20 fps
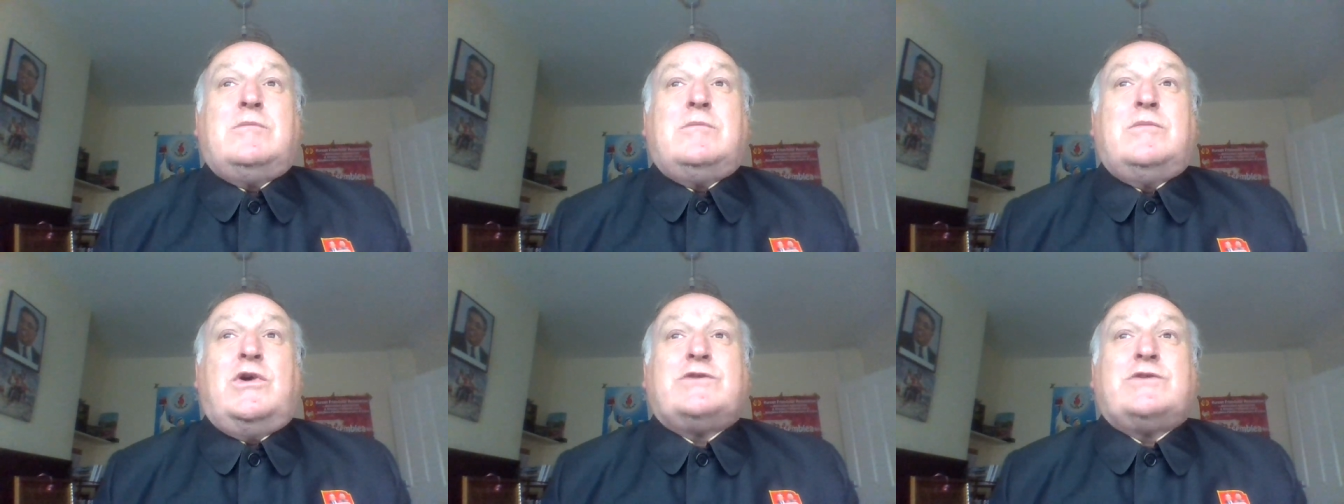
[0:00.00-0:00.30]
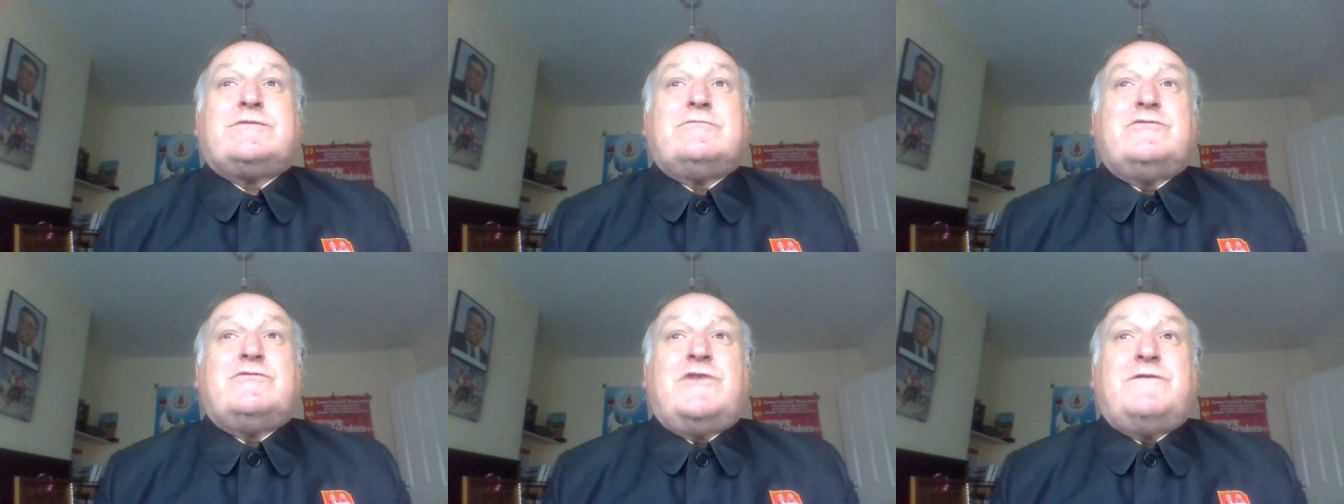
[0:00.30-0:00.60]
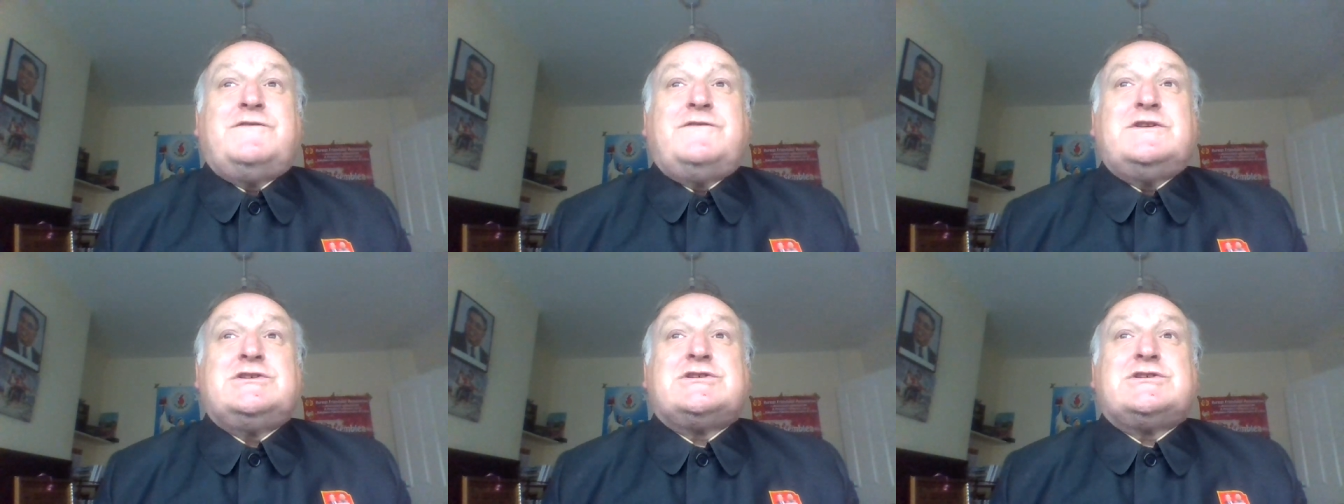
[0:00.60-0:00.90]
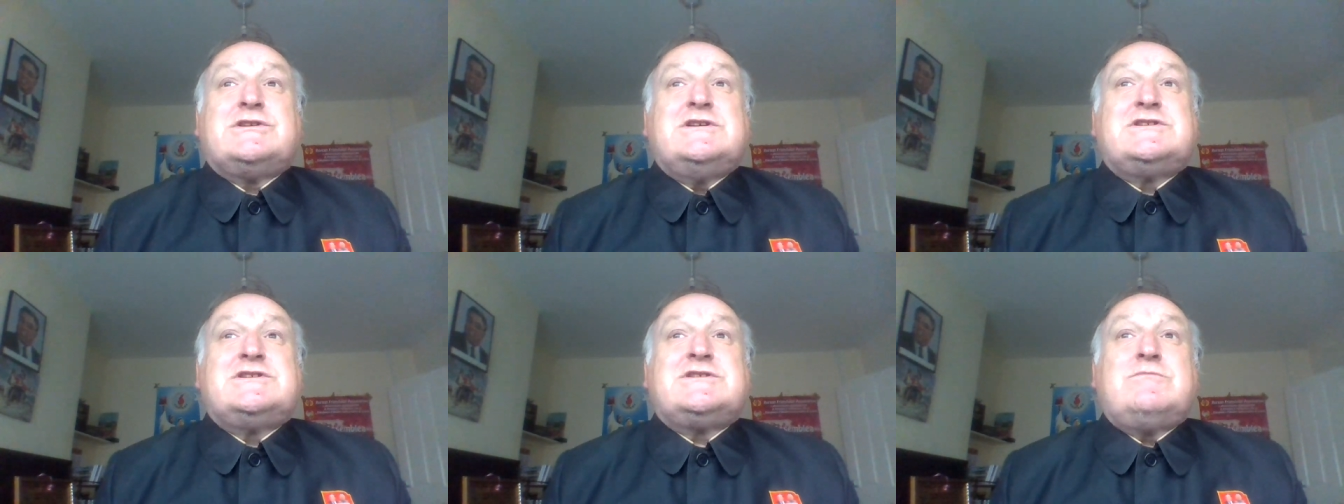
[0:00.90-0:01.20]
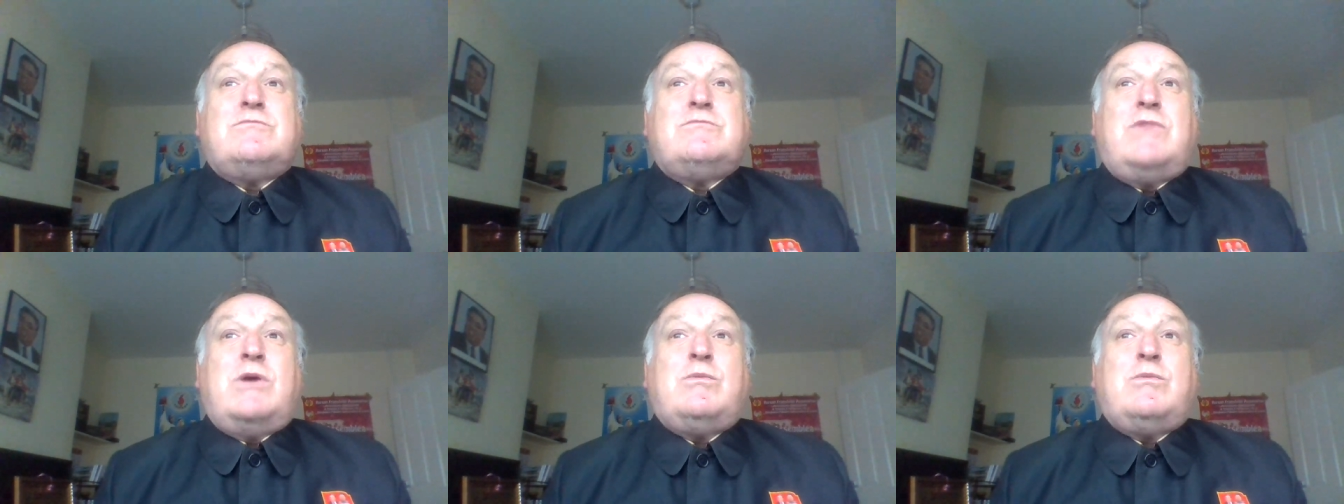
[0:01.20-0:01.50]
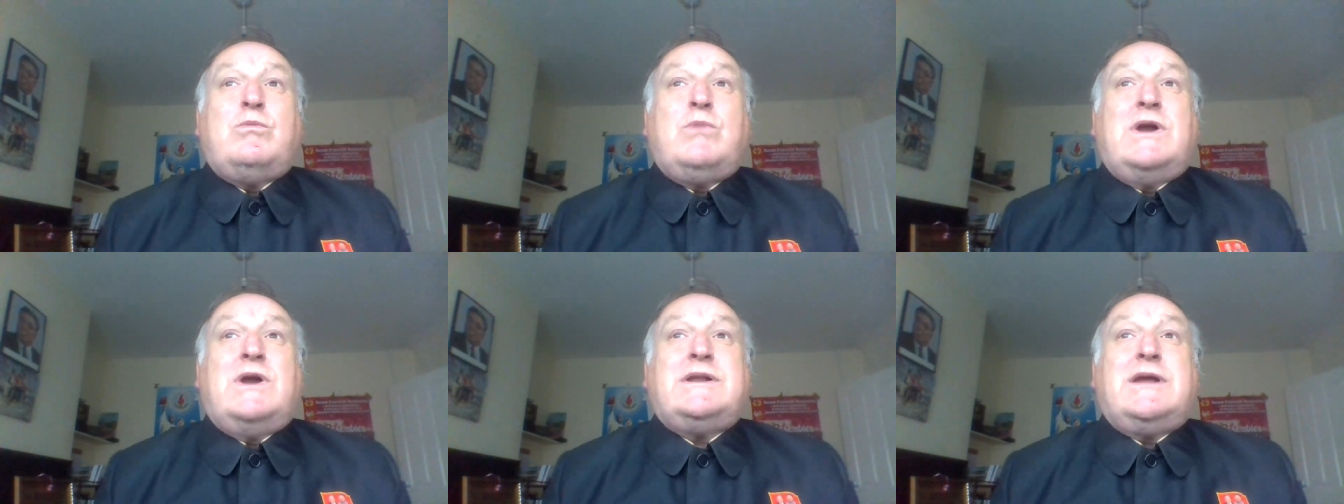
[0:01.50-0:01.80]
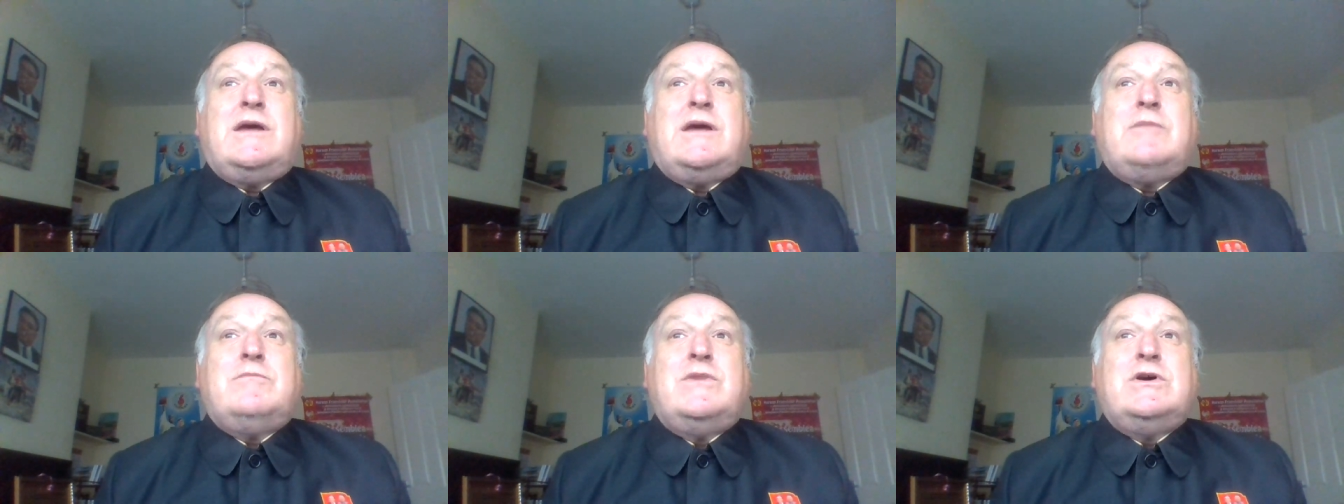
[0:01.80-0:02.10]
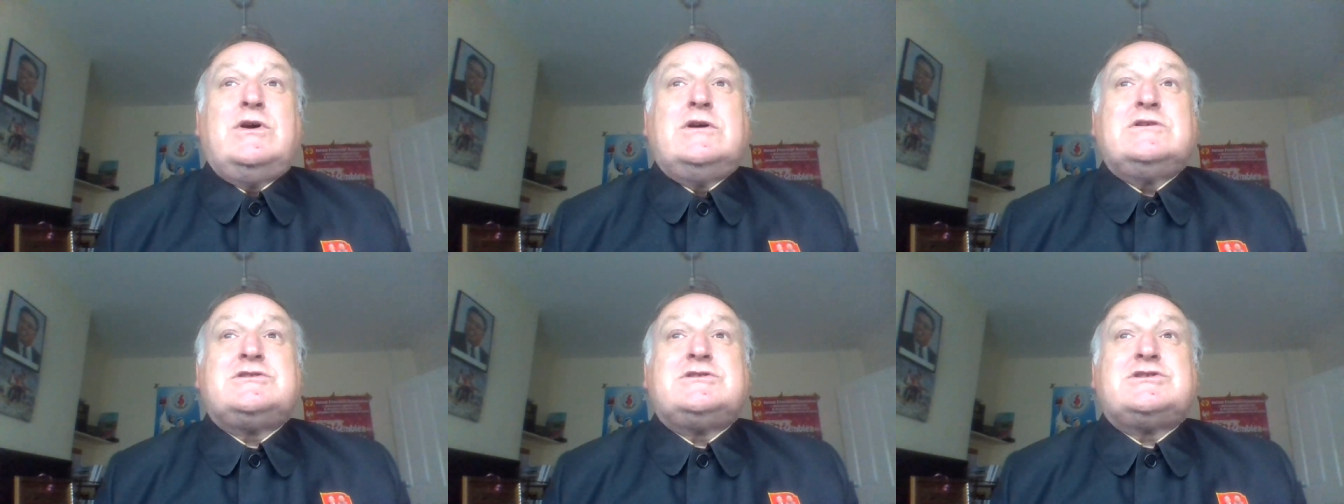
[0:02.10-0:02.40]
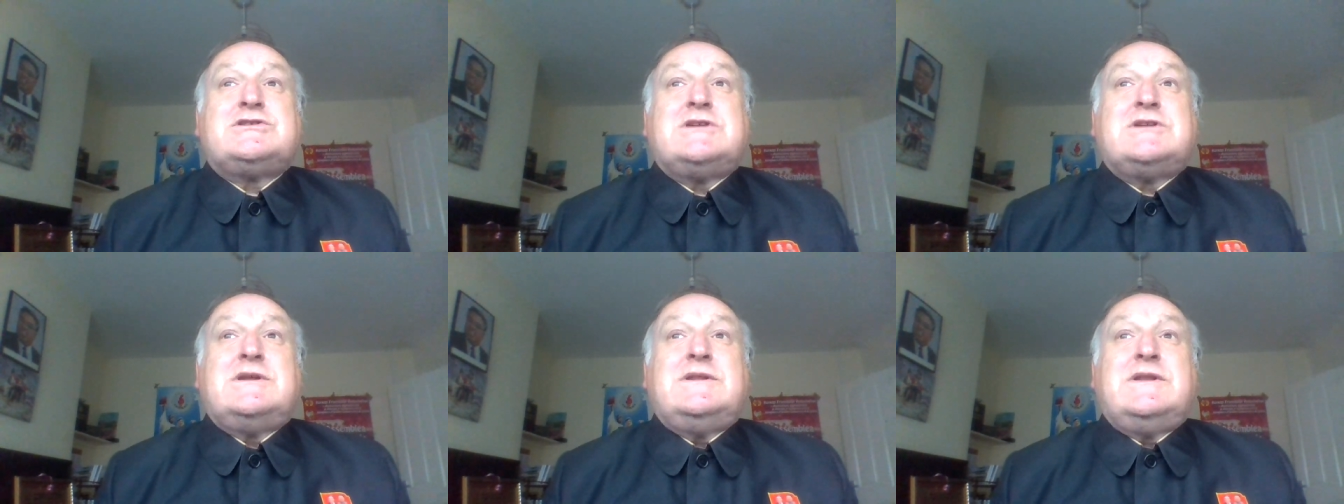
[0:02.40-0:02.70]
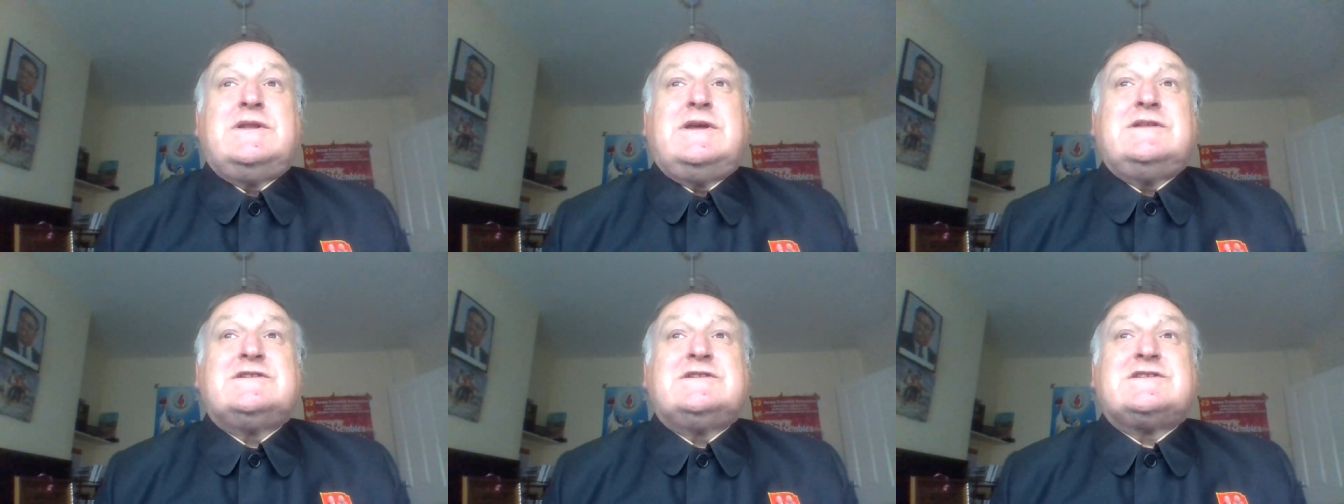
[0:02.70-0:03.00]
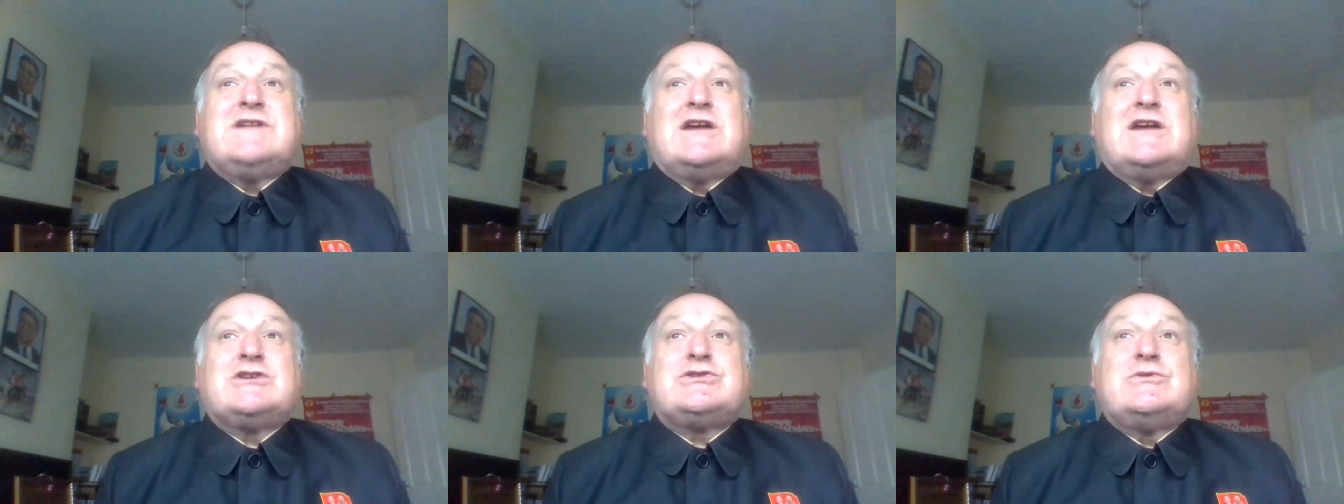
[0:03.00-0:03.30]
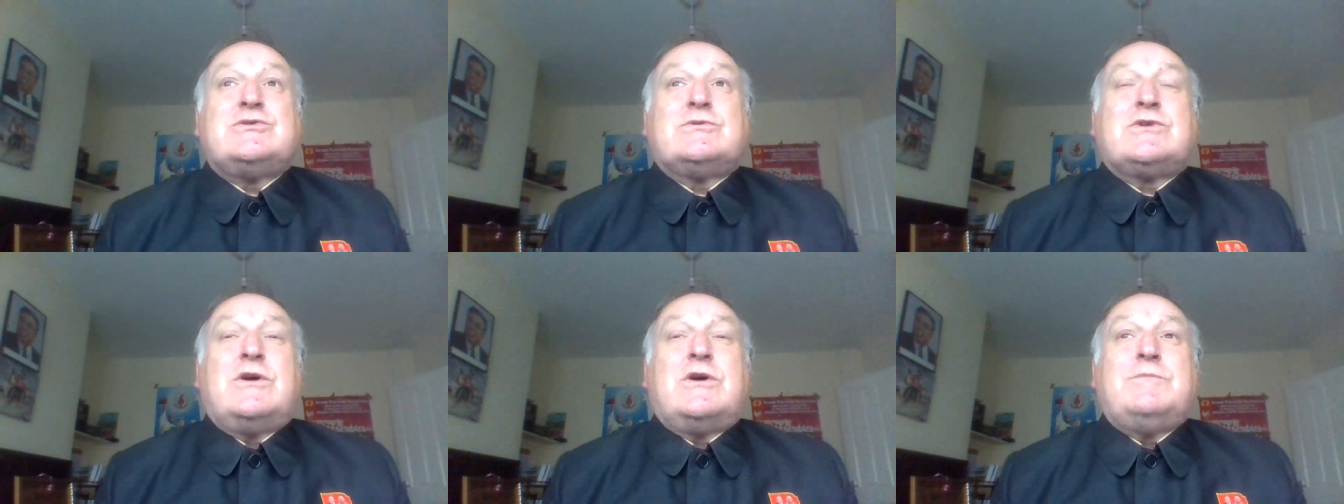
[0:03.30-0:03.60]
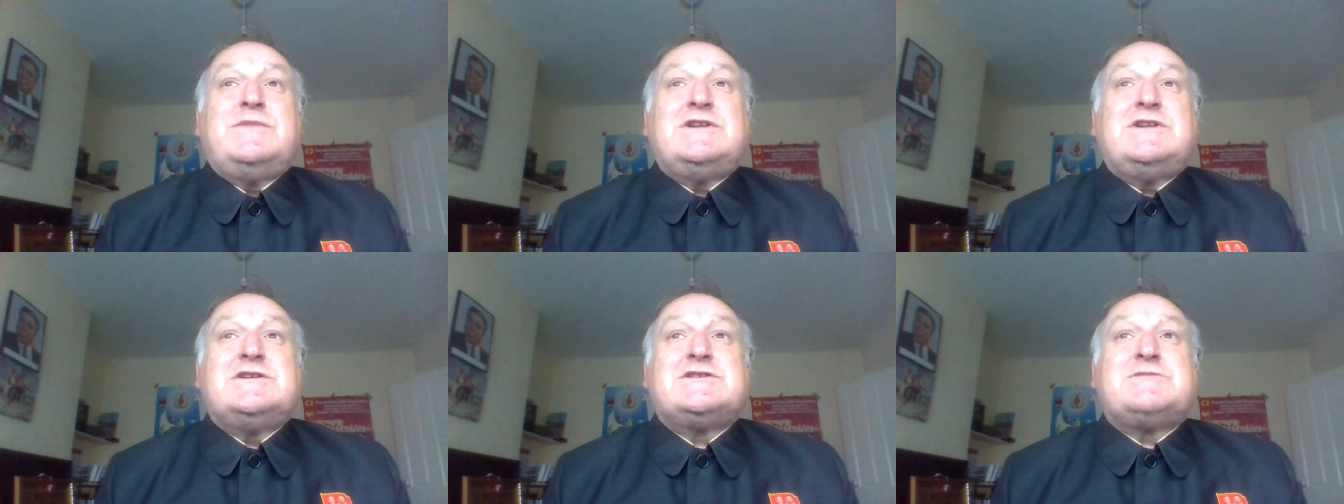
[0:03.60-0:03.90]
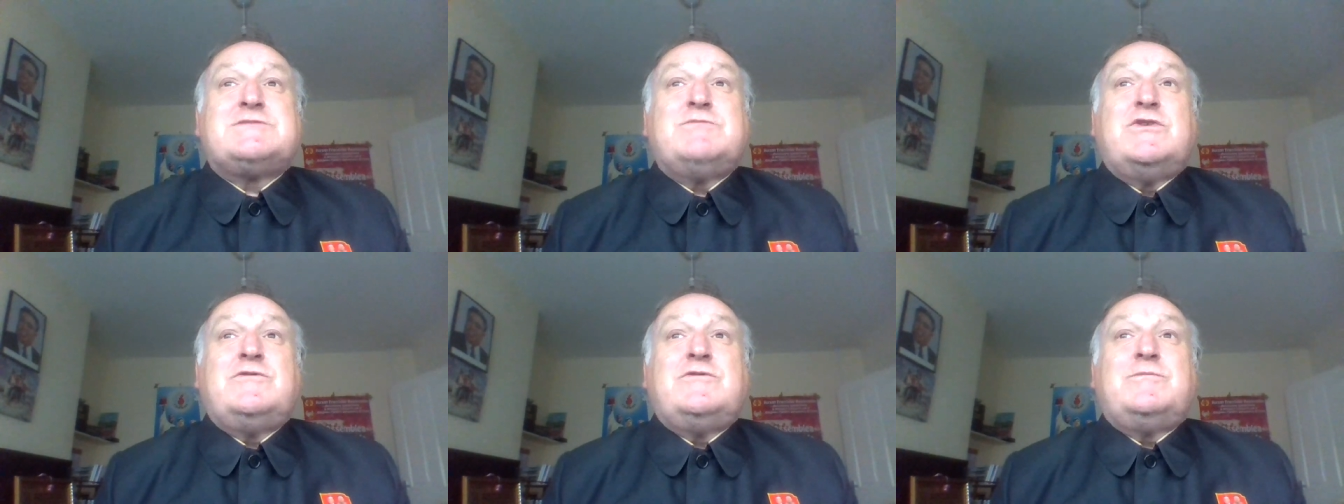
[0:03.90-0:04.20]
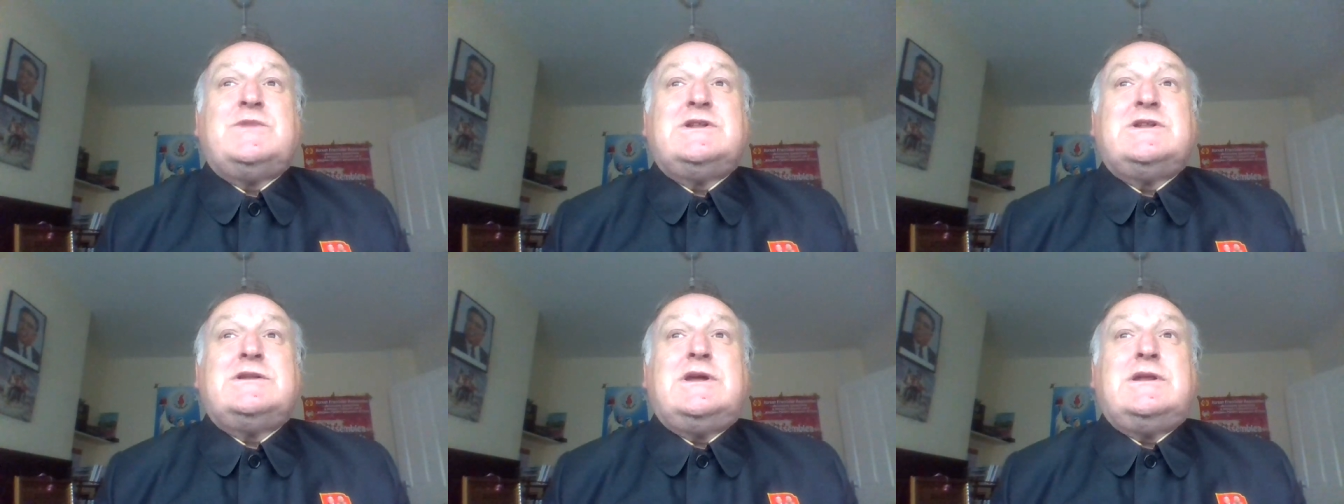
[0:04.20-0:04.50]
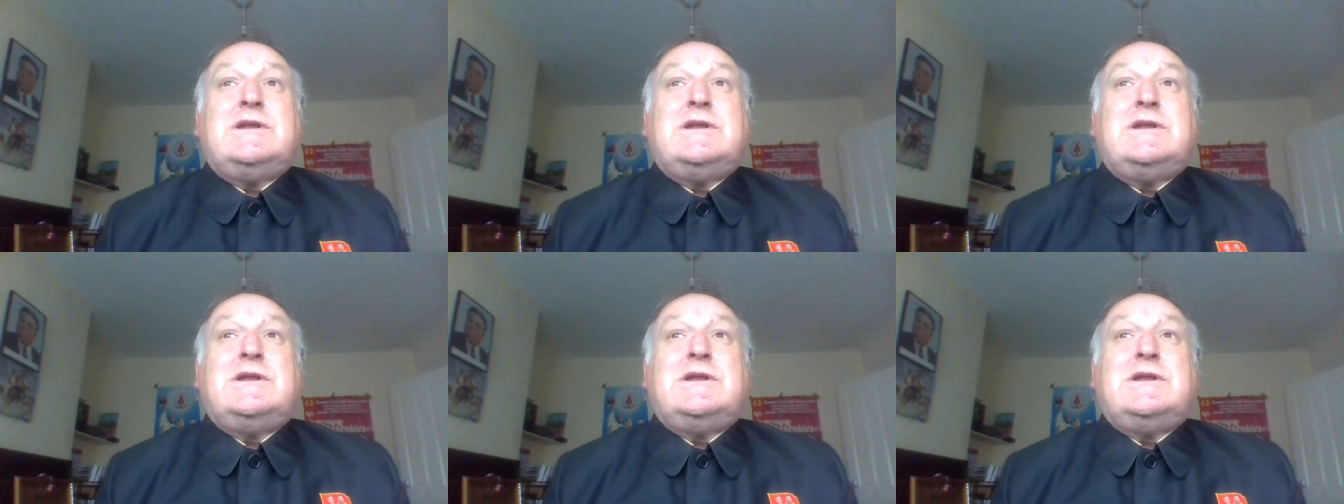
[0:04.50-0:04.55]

modern revisionism when it emerged in the international communist movement